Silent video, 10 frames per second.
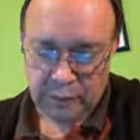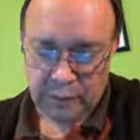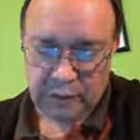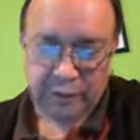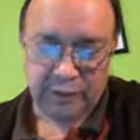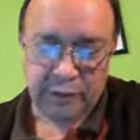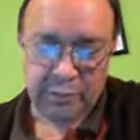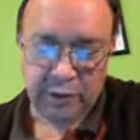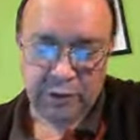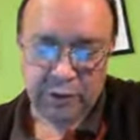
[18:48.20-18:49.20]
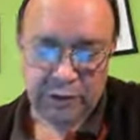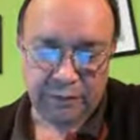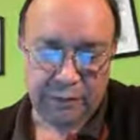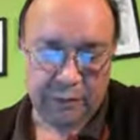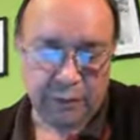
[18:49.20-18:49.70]
So I have the
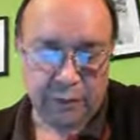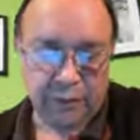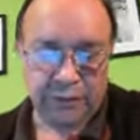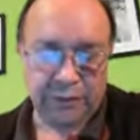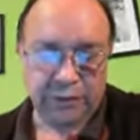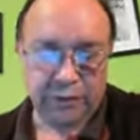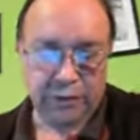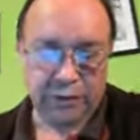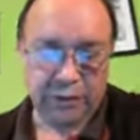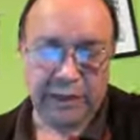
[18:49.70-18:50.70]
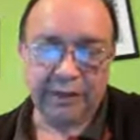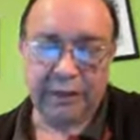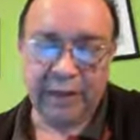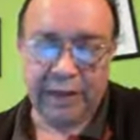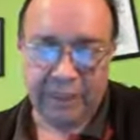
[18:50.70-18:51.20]
positive for the force
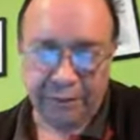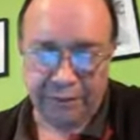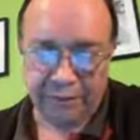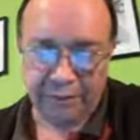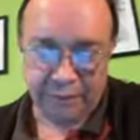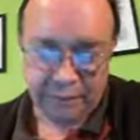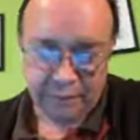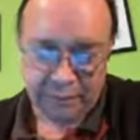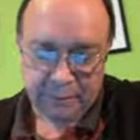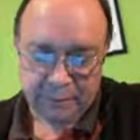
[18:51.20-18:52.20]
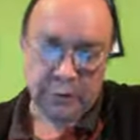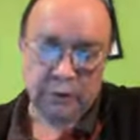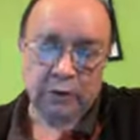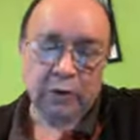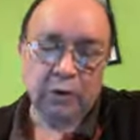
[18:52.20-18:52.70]
FAF.
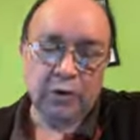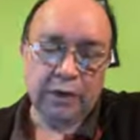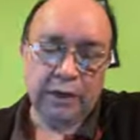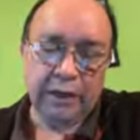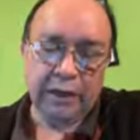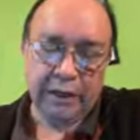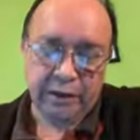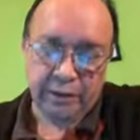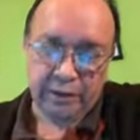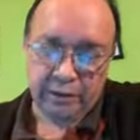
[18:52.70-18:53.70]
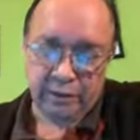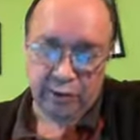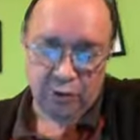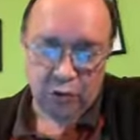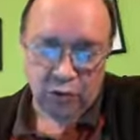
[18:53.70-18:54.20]
So again,
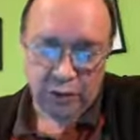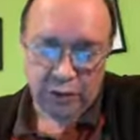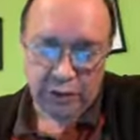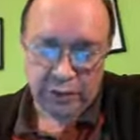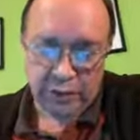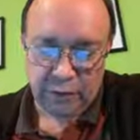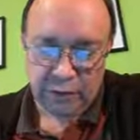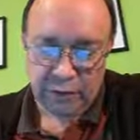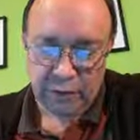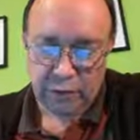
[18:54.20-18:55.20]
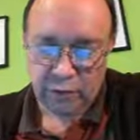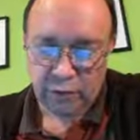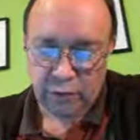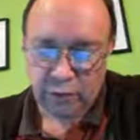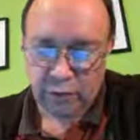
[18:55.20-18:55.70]
all these forces
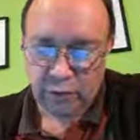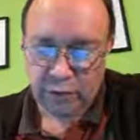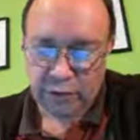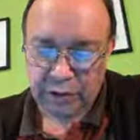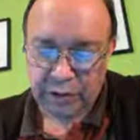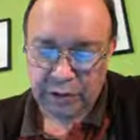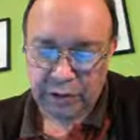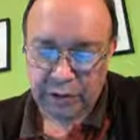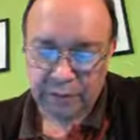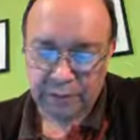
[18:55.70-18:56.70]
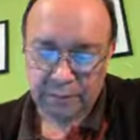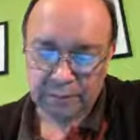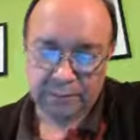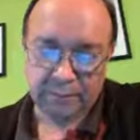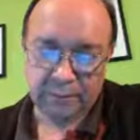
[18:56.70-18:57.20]
go through point J,
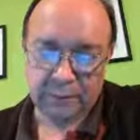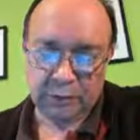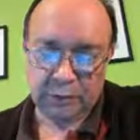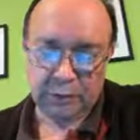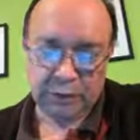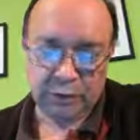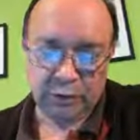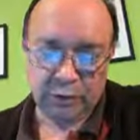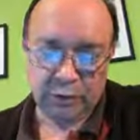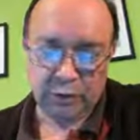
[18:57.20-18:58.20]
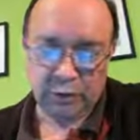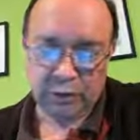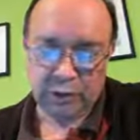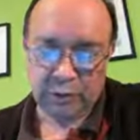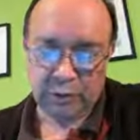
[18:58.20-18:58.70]
so they don't
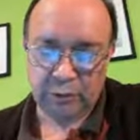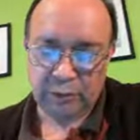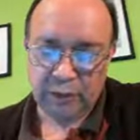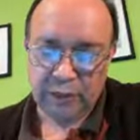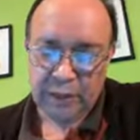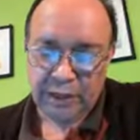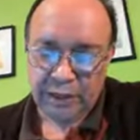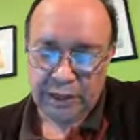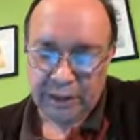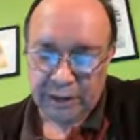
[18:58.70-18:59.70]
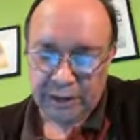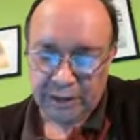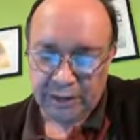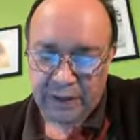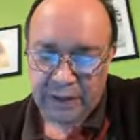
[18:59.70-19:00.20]
produce any moment.
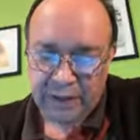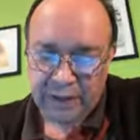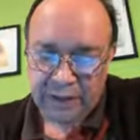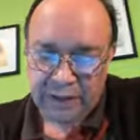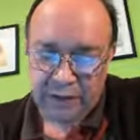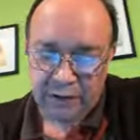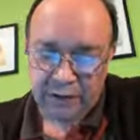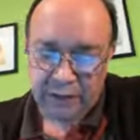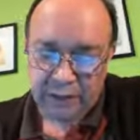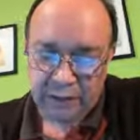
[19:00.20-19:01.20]
FEJ